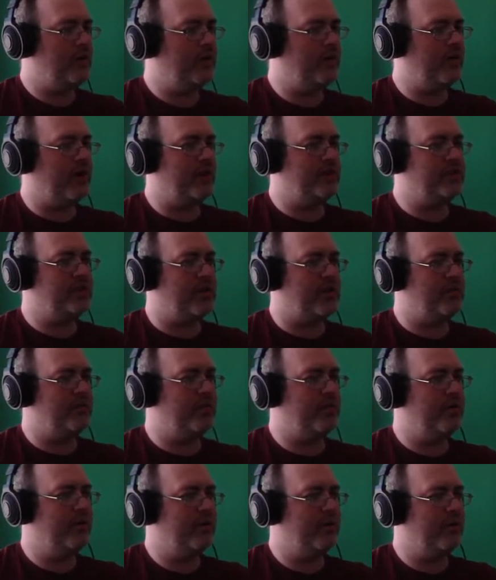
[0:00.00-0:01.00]
Crouch jump.
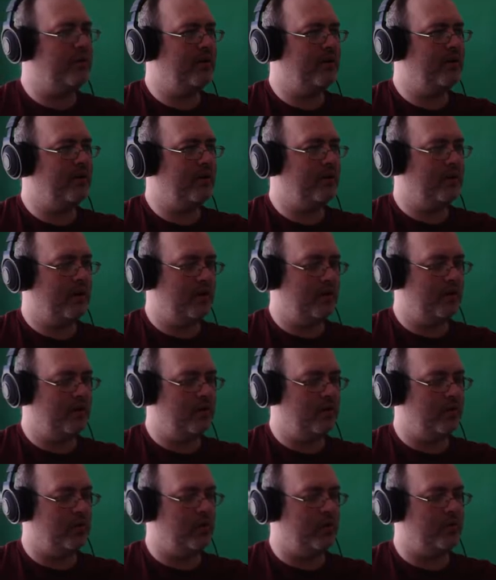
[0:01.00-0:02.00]

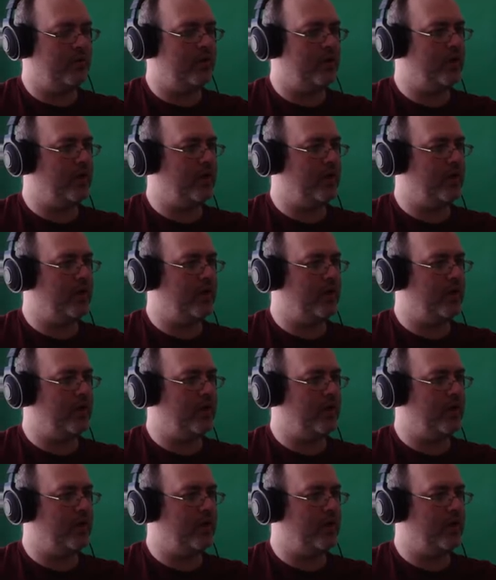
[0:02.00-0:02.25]
Oh, what have we